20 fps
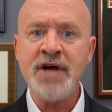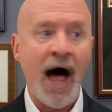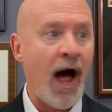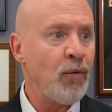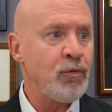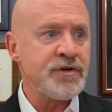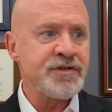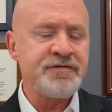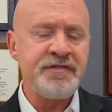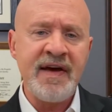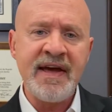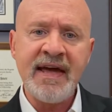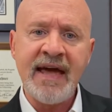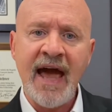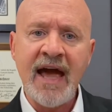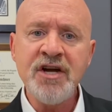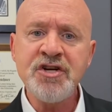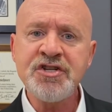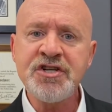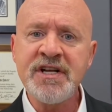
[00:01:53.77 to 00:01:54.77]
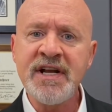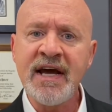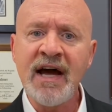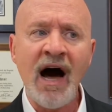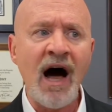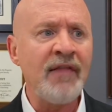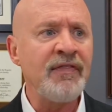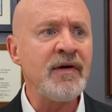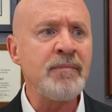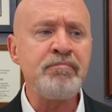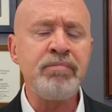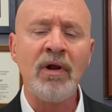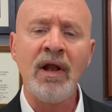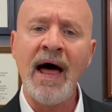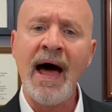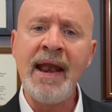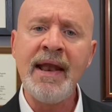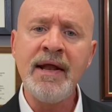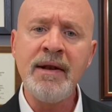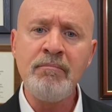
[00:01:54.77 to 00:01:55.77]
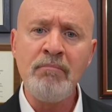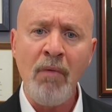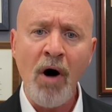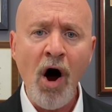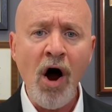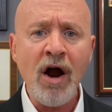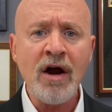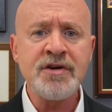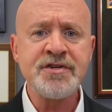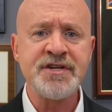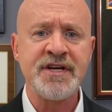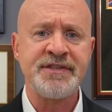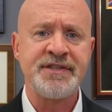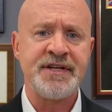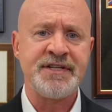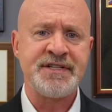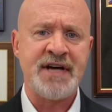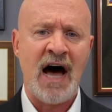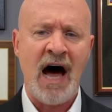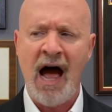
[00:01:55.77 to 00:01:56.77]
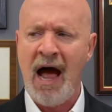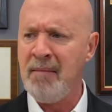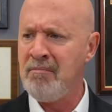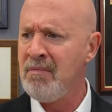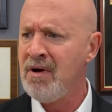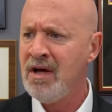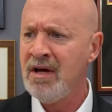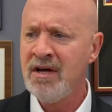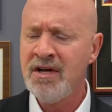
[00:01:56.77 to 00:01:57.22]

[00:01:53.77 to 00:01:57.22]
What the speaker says: I was vacationing on the planet Mars at the time.